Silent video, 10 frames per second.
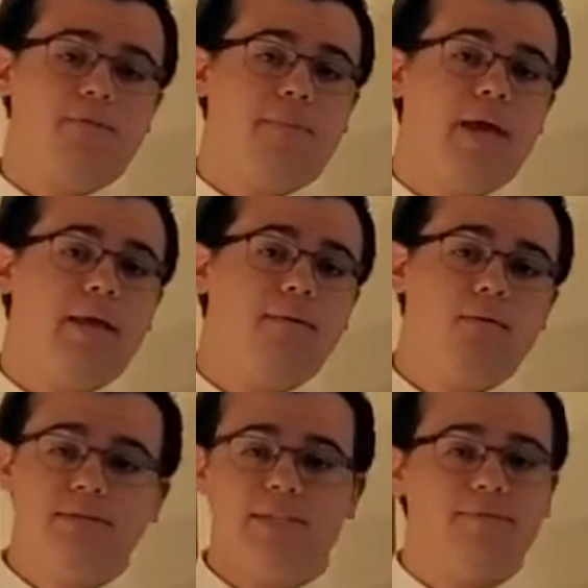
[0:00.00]
for the bed
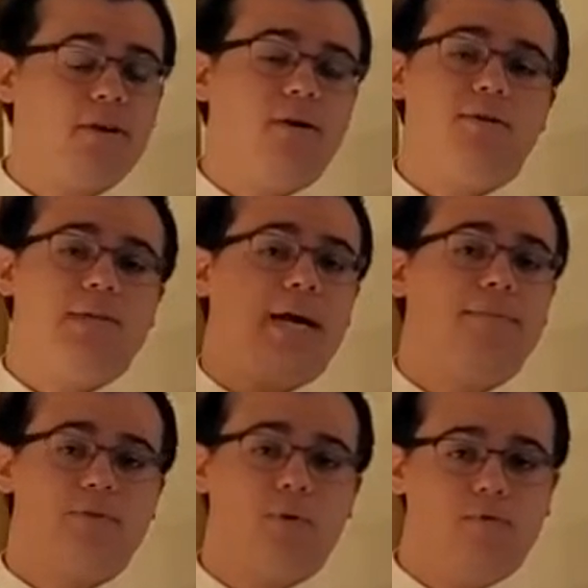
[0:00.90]
700
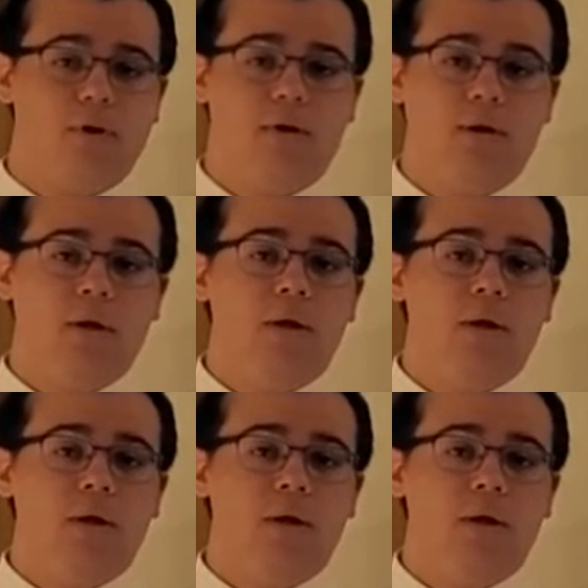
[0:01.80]
times over